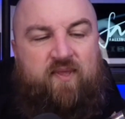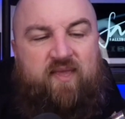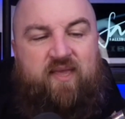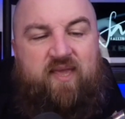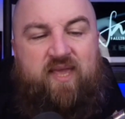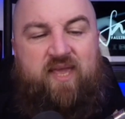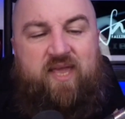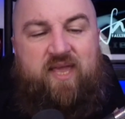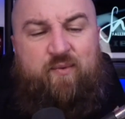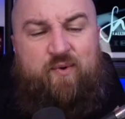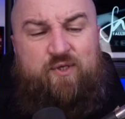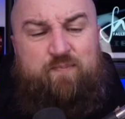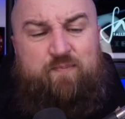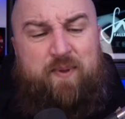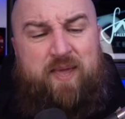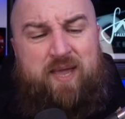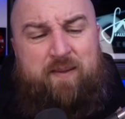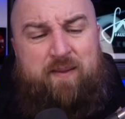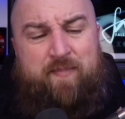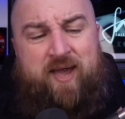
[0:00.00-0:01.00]
It was
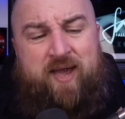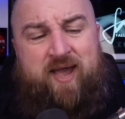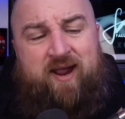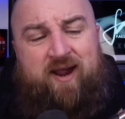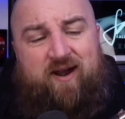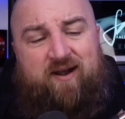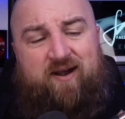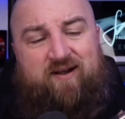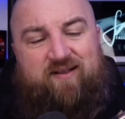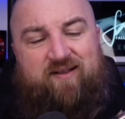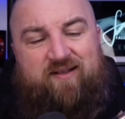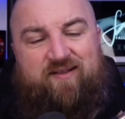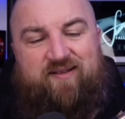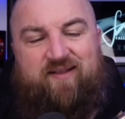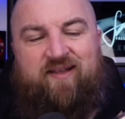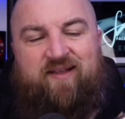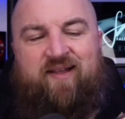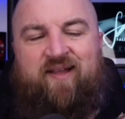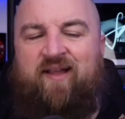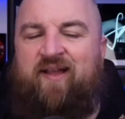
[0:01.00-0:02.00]
Big Bear.
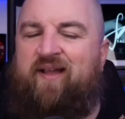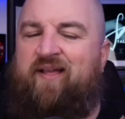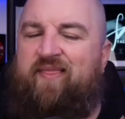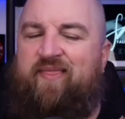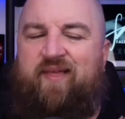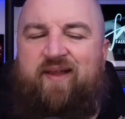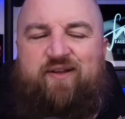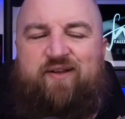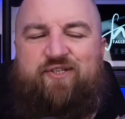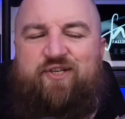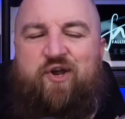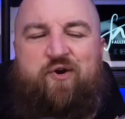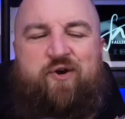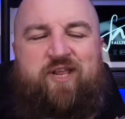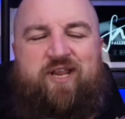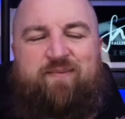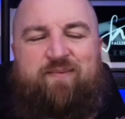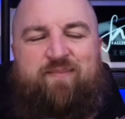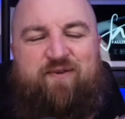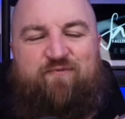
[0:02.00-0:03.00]
There's no
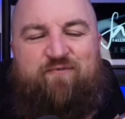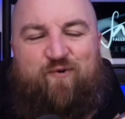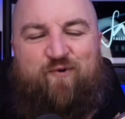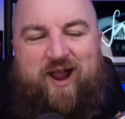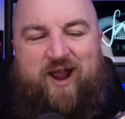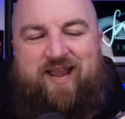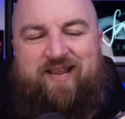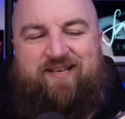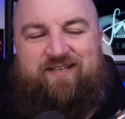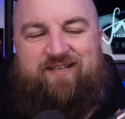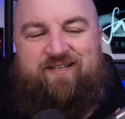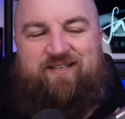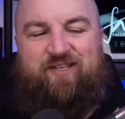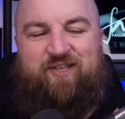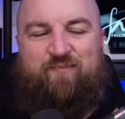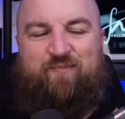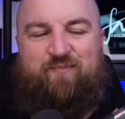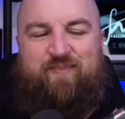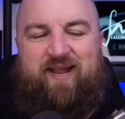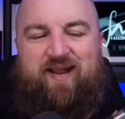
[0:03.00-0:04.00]
need to be frightened,
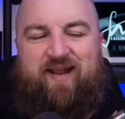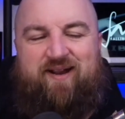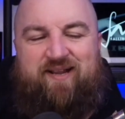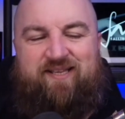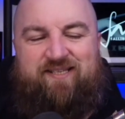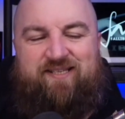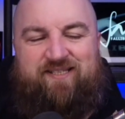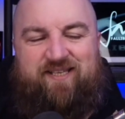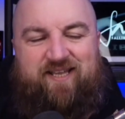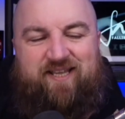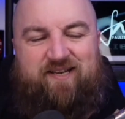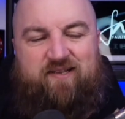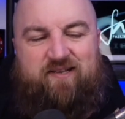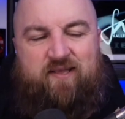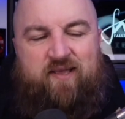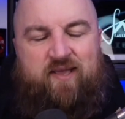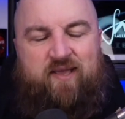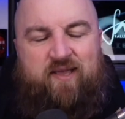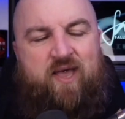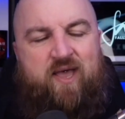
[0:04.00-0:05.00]
Little Bear, he said.
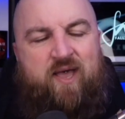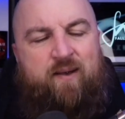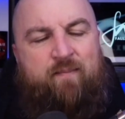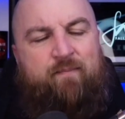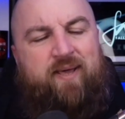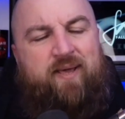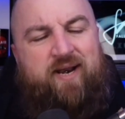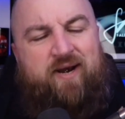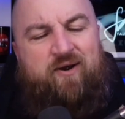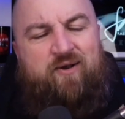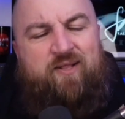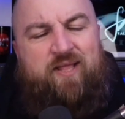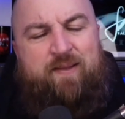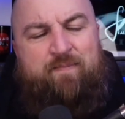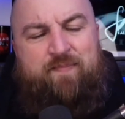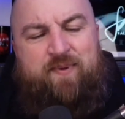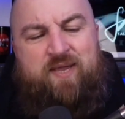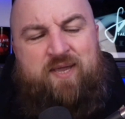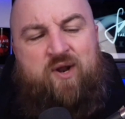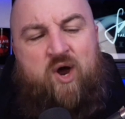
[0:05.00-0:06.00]
But I don't like
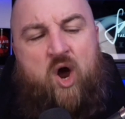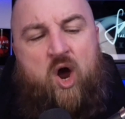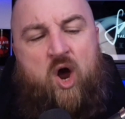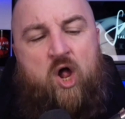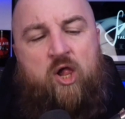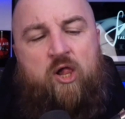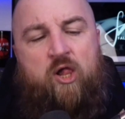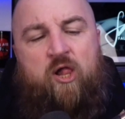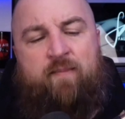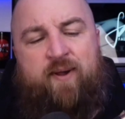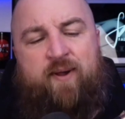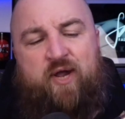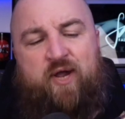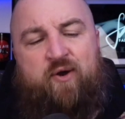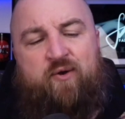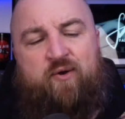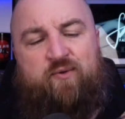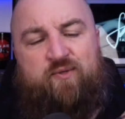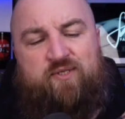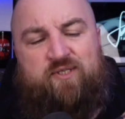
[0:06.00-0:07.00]
being all on my
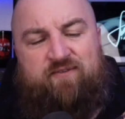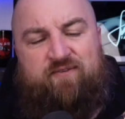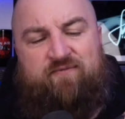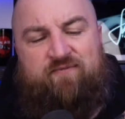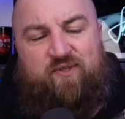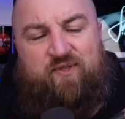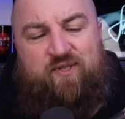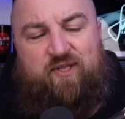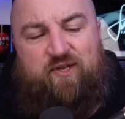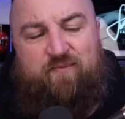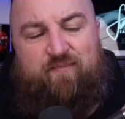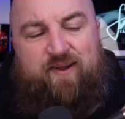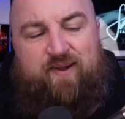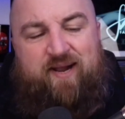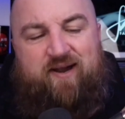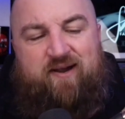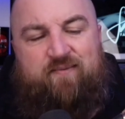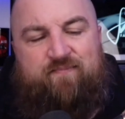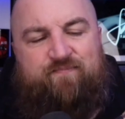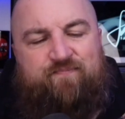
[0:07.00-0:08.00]
own, sniffled Little
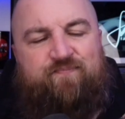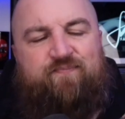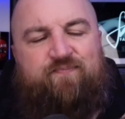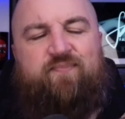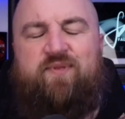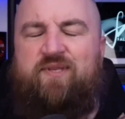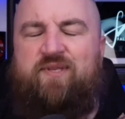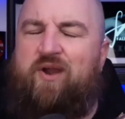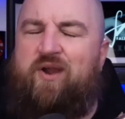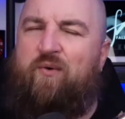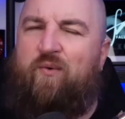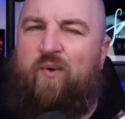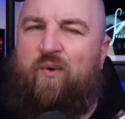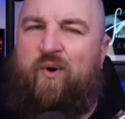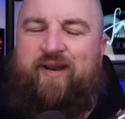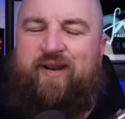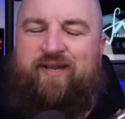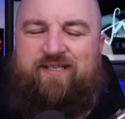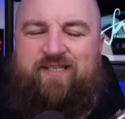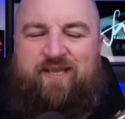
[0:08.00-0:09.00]
Bear. Don't
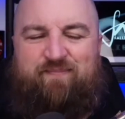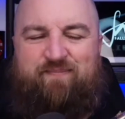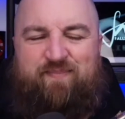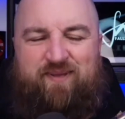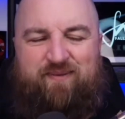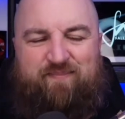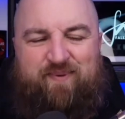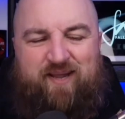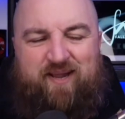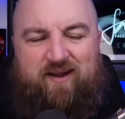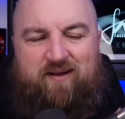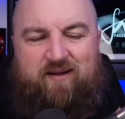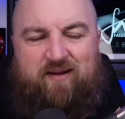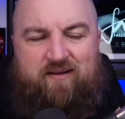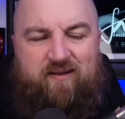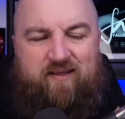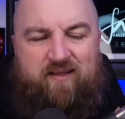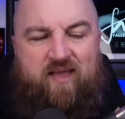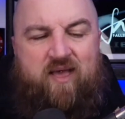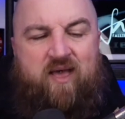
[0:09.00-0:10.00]
worry, said Big Bear.
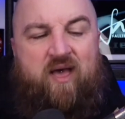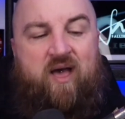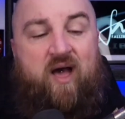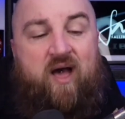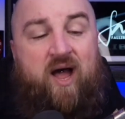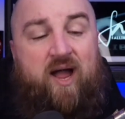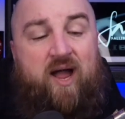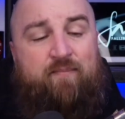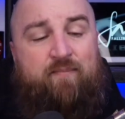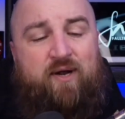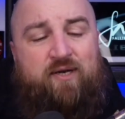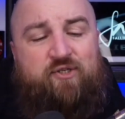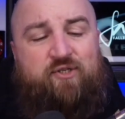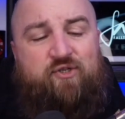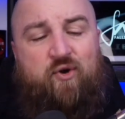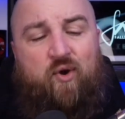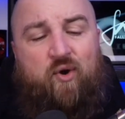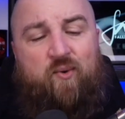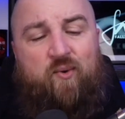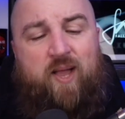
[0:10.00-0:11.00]
I brought
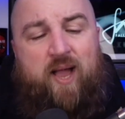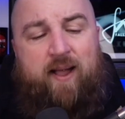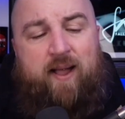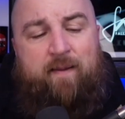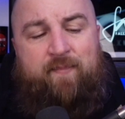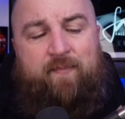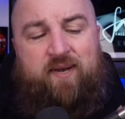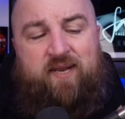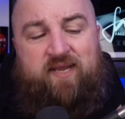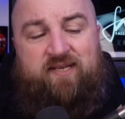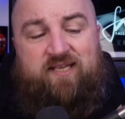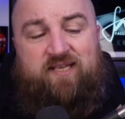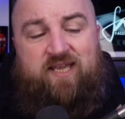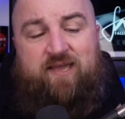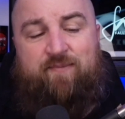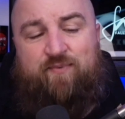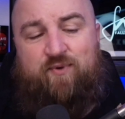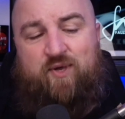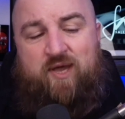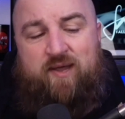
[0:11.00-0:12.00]
you Old Hoppity to
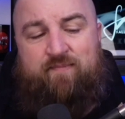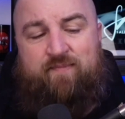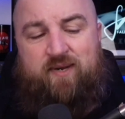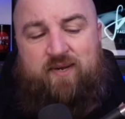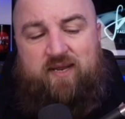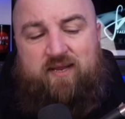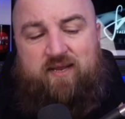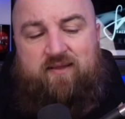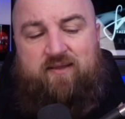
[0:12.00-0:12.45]
keep you company.